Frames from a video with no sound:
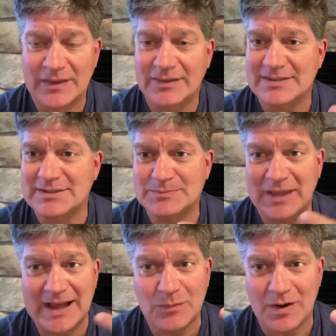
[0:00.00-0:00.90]
this is
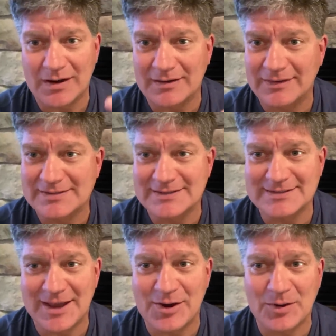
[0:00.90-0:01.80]
Blackwater, this is
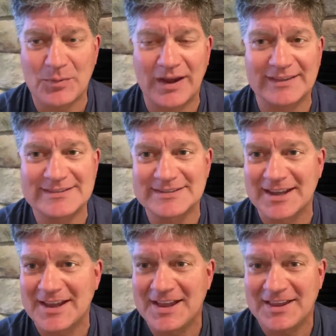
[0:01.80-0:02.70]
Eric Prince,
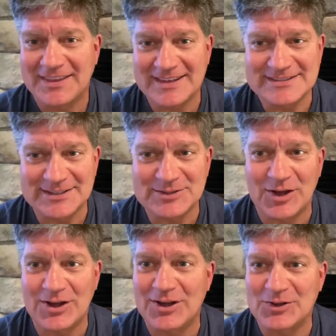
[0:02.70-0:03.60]
this is
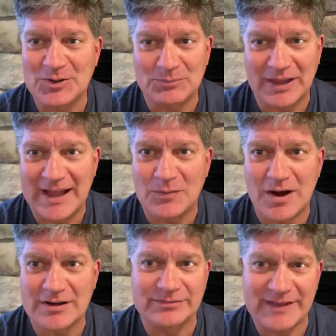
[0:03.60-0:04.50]
all your
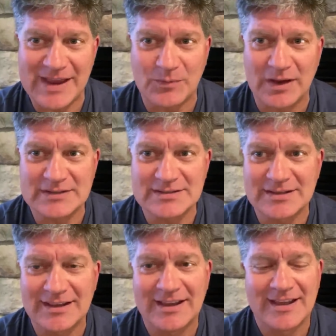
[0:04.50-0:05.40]
Blackwater favorites,
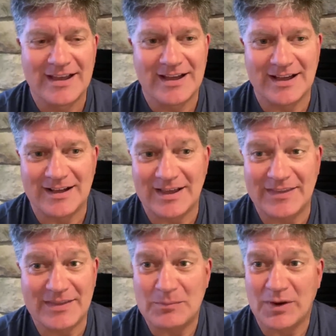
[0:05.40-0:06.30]
and
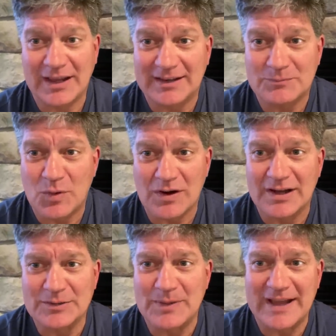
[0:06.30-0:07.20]
then they bring in poor
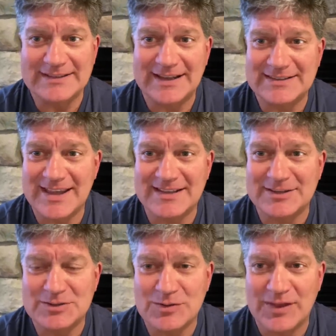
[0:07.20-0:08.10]
Hunter Biden at the end
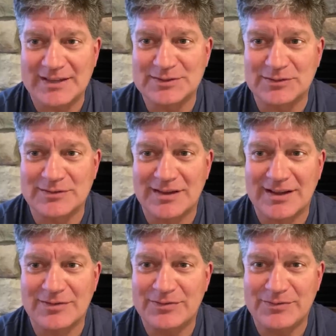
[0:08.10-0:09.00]
in
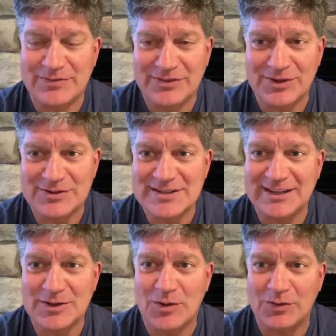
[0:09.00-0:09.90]

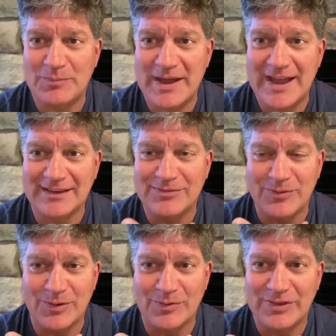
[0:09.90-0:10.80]
2013 to hold the bag
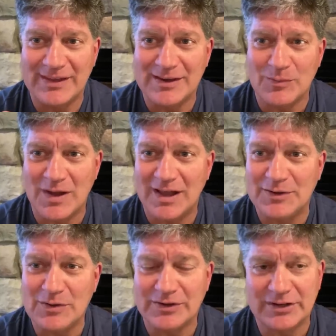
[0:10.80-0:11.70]
for the Iran
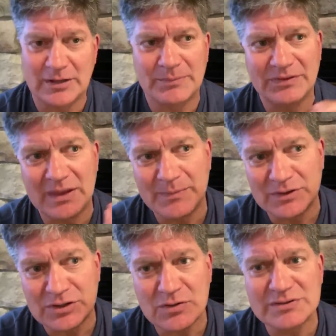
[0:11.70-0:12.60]
nuclear deal. But they've
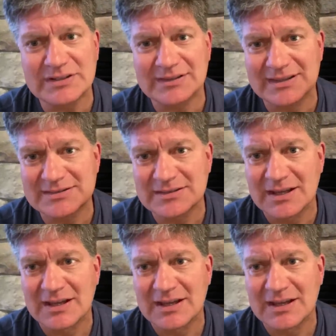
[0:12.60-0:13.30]
been using this